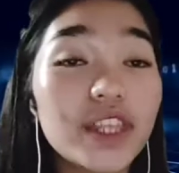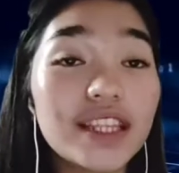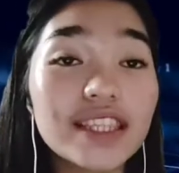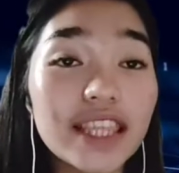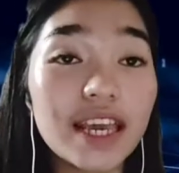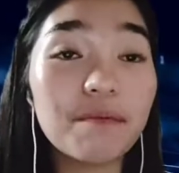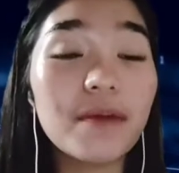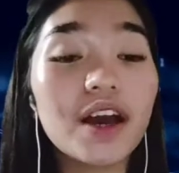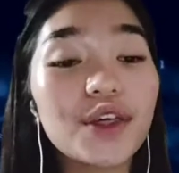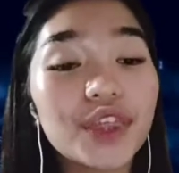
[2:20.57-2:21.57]
with the theme,
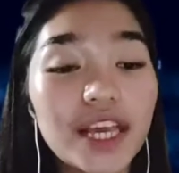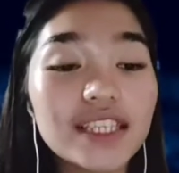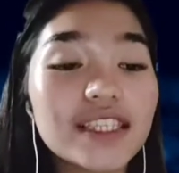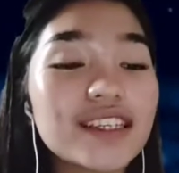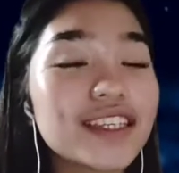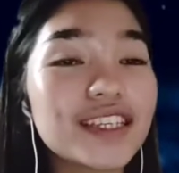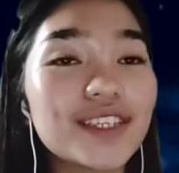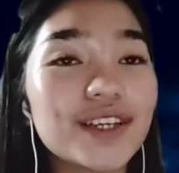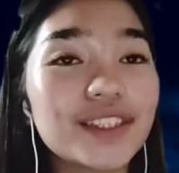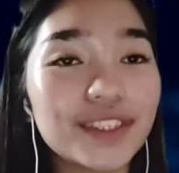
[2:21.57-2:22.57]
Tis the
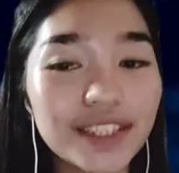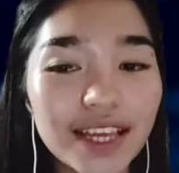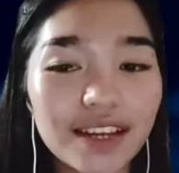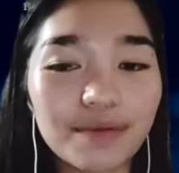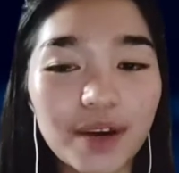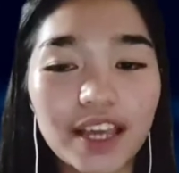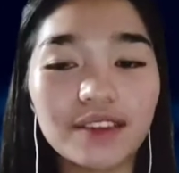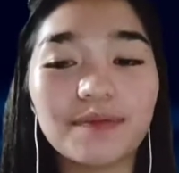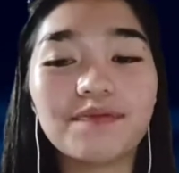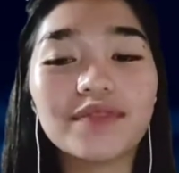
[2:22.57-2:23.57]
Season to Celebrate.